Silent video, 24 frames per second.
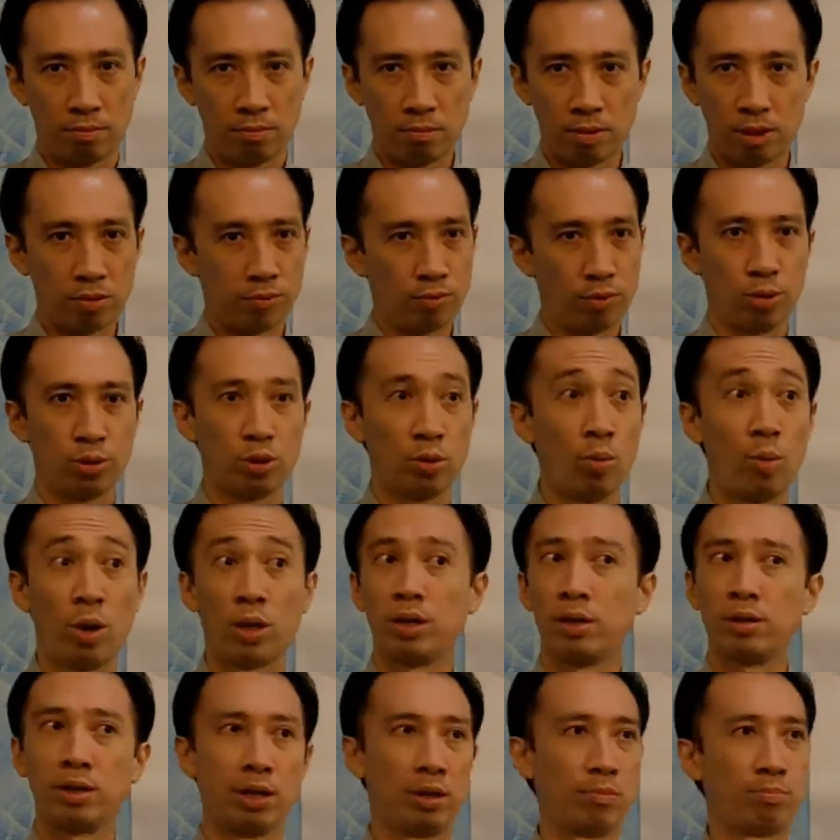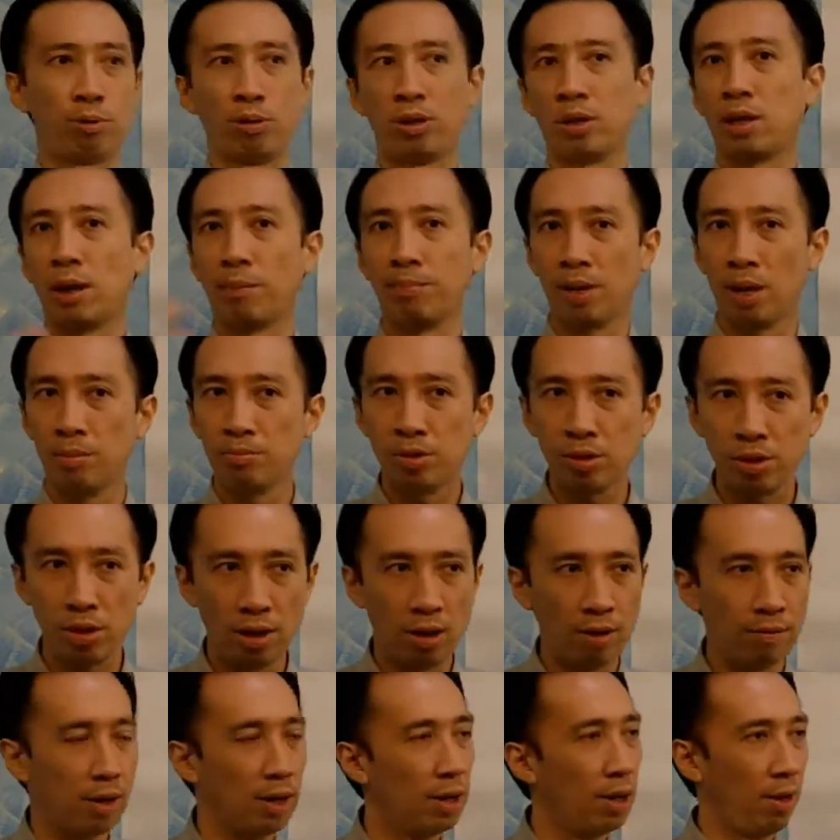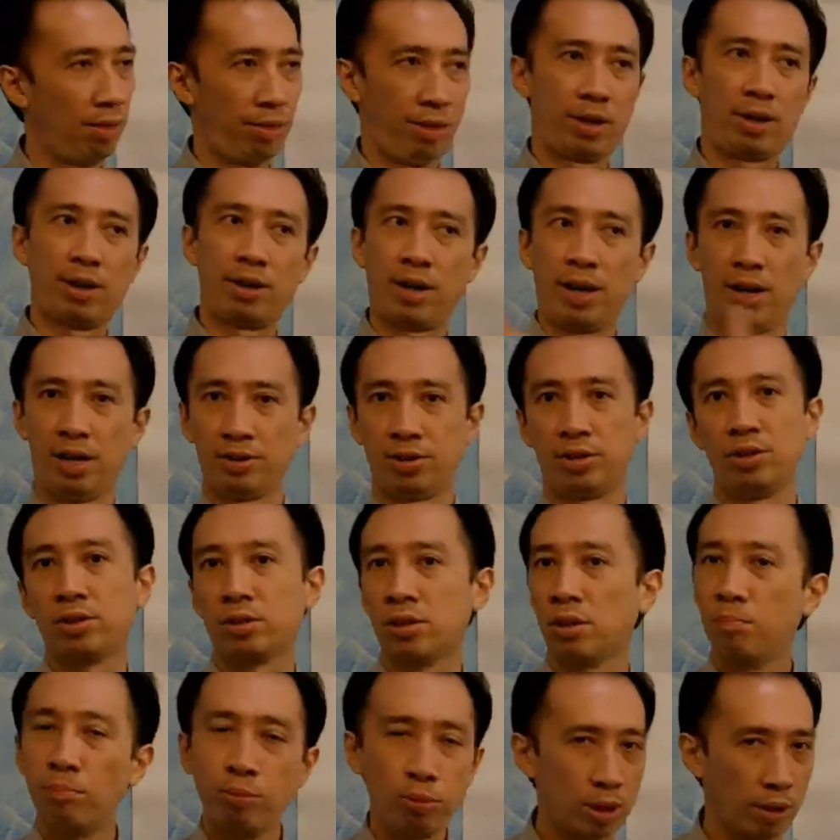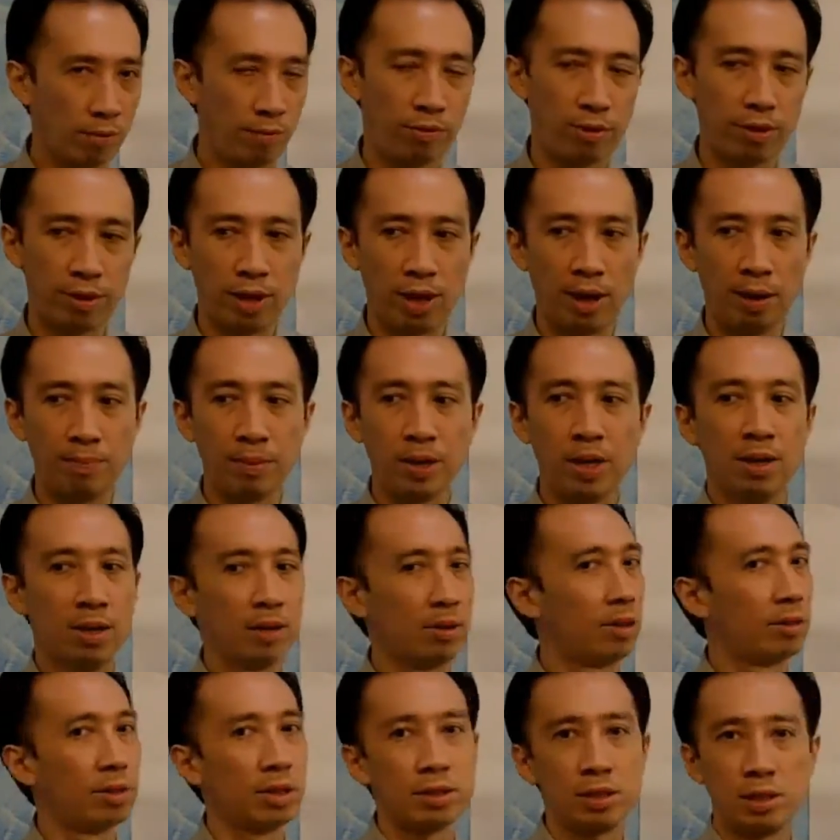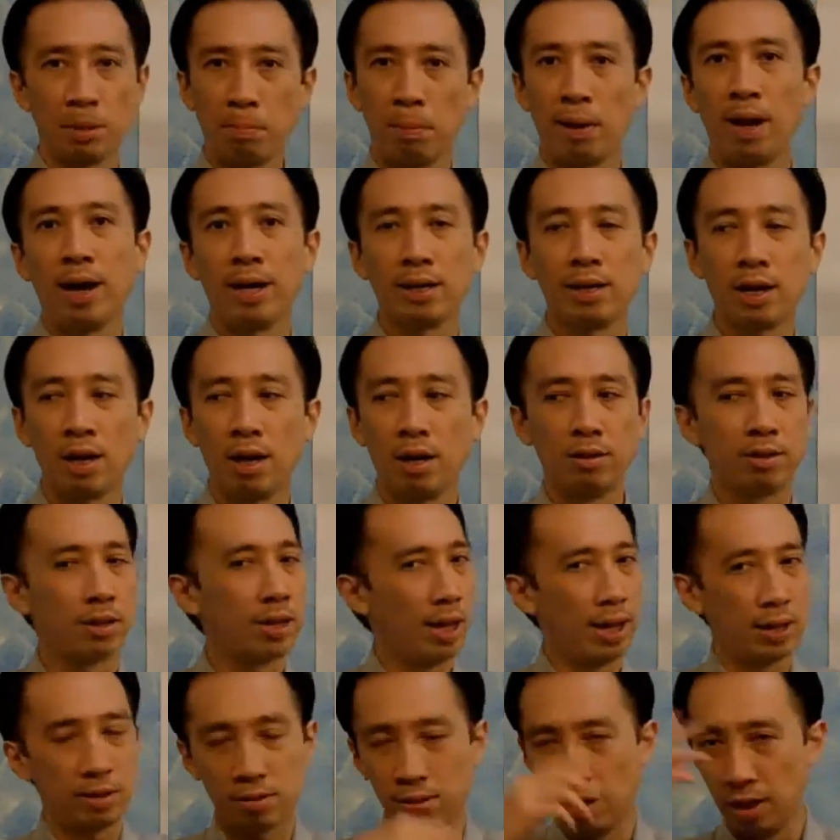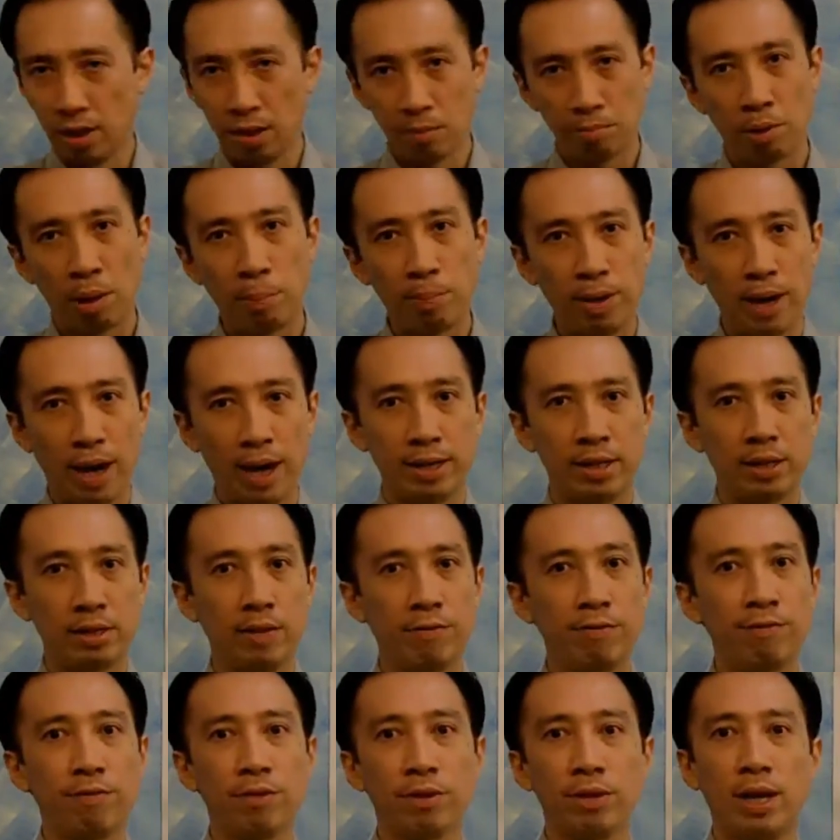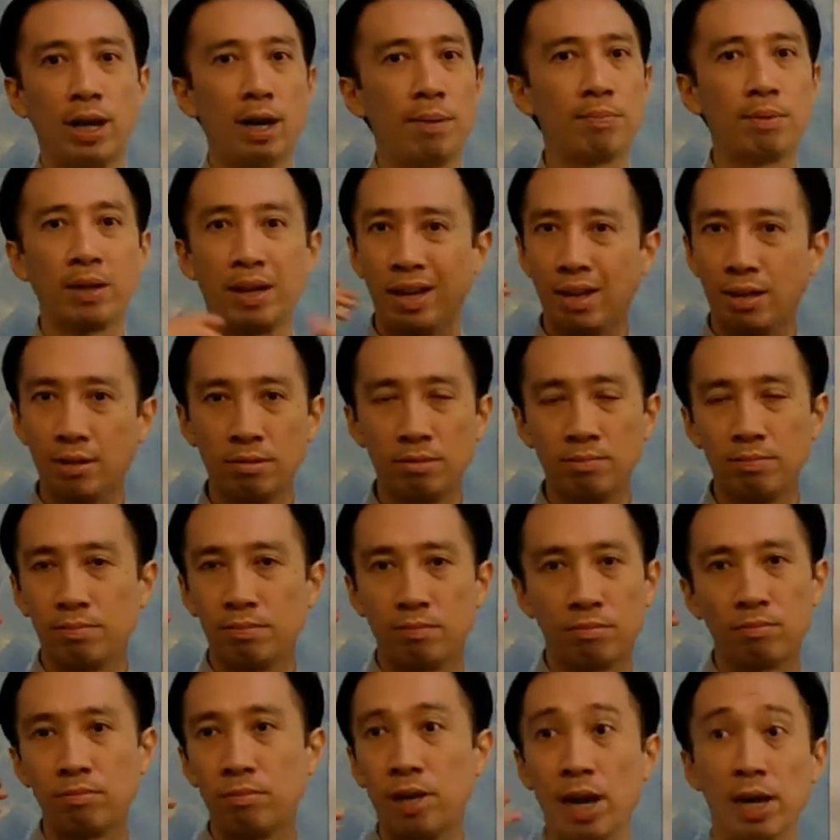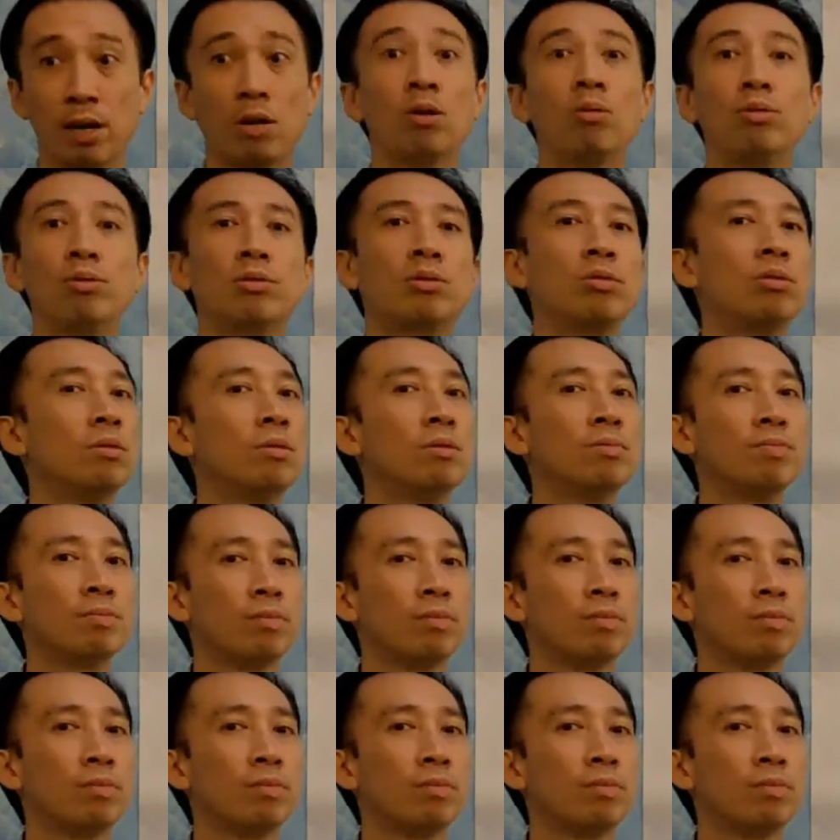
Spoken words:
That's for sure. Whether they're putting up themselves, they got an assistant put up for them, they just supply content, people edit it for them, and there it goes.